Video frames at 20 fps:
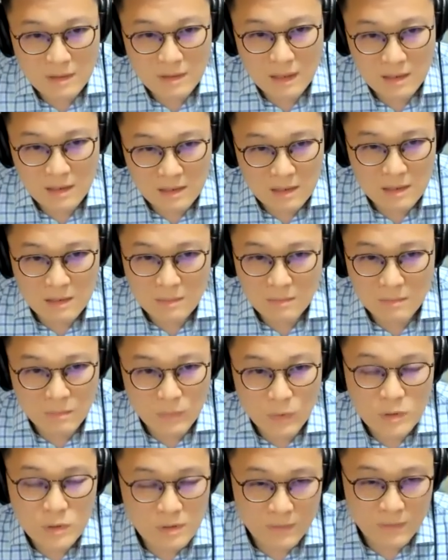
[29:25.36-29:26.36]
actually
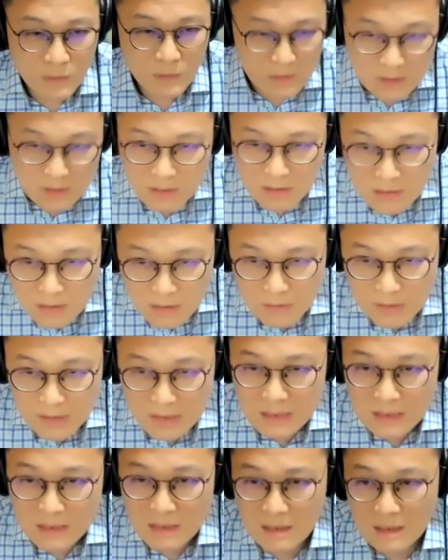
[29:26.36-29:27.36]
most of those things
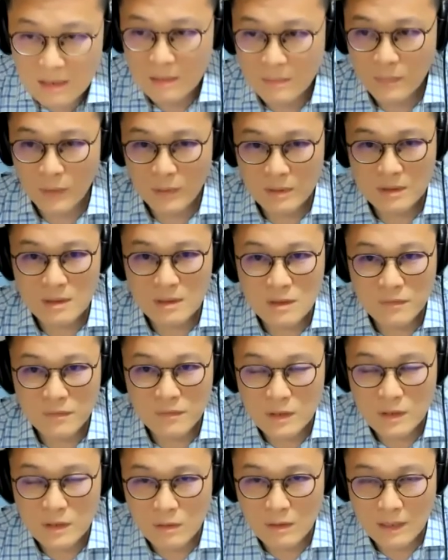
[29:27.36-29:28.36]
really, the importance of
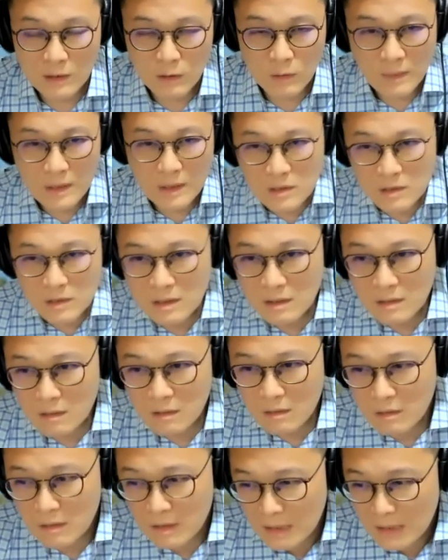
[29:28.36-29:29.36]
EQ. Like you mentioned,
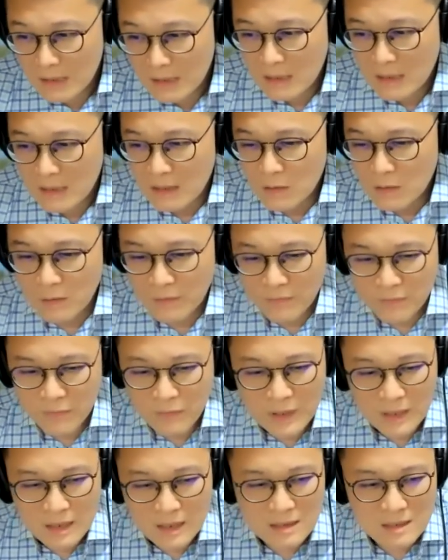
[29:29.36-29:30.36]
you have
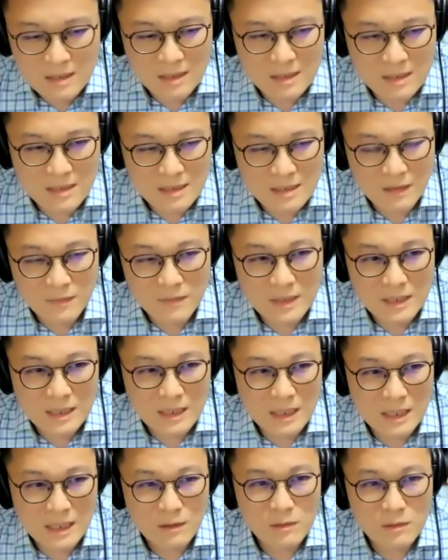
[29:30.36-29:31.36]
friends and stuff like that.
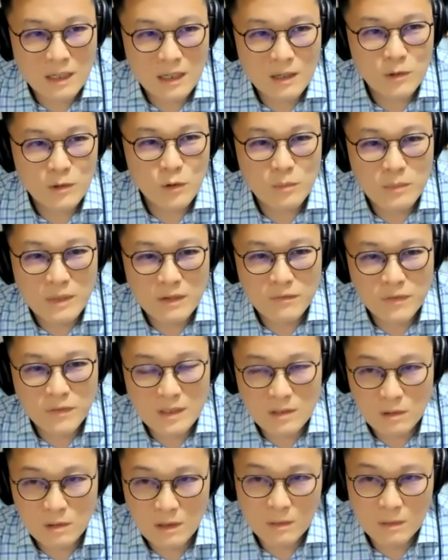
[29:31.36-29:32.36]
How do you make
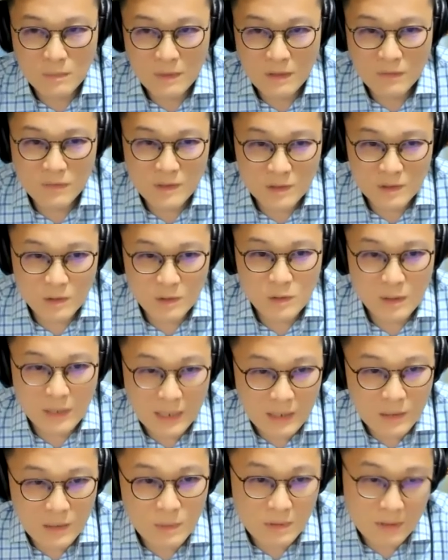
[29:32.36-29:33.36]
friends? You got to make friends because you're
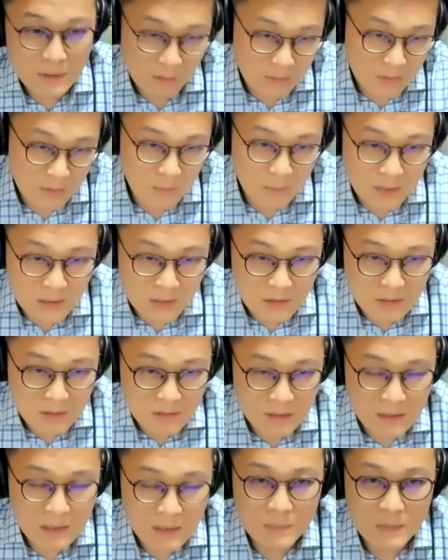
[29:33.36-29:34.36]
likable, like what you mentioned,
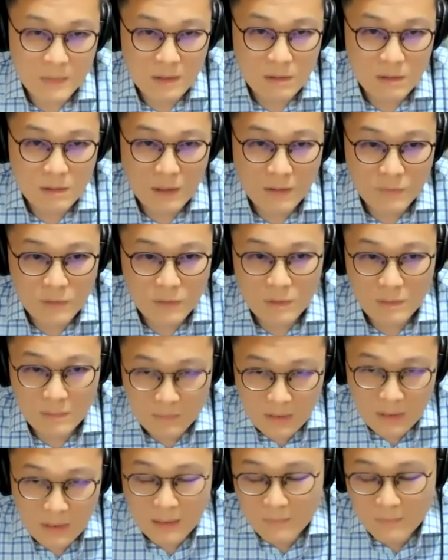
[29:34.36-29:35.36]
right? I mean, you have to,
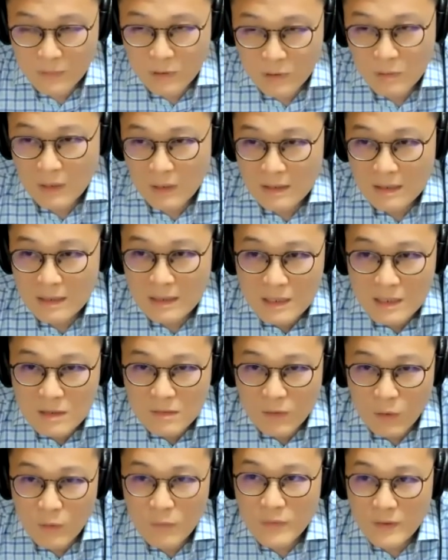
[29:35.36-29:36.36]
yeah. So I think that's
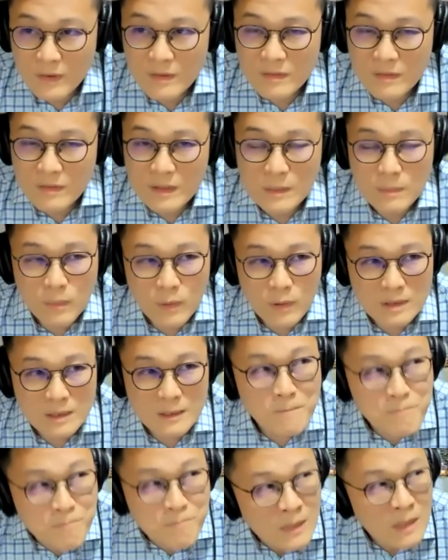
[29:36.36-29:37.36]
all very, very
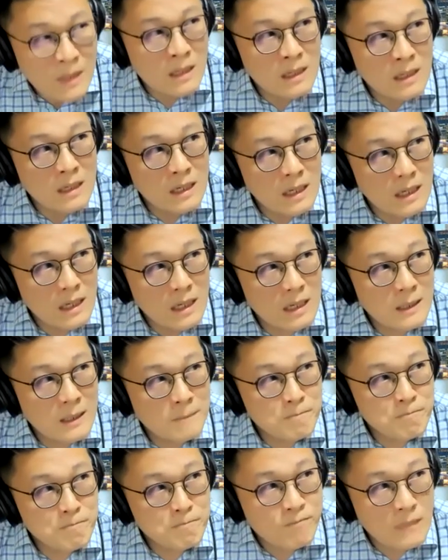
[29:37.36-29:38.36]
important.
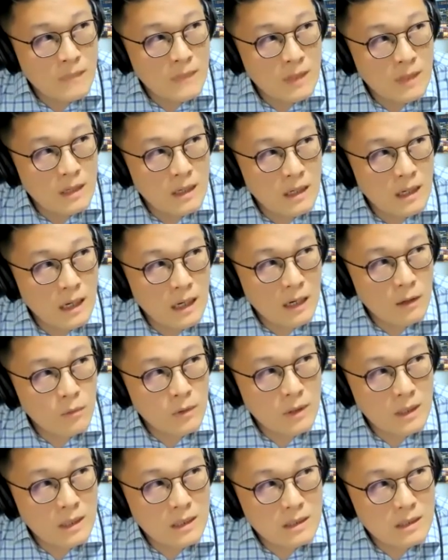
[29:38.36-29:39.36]
I
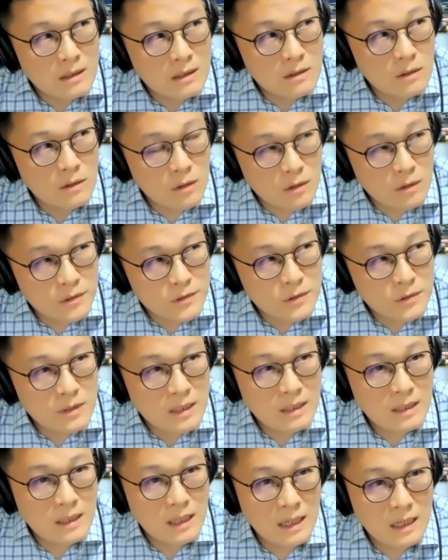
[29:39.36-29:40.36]
want to also
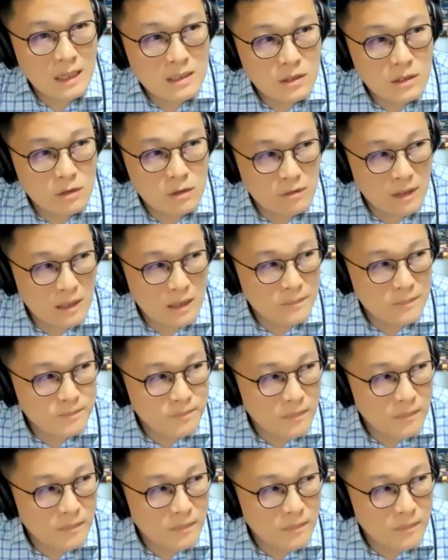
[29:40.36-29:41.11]
then ask, right,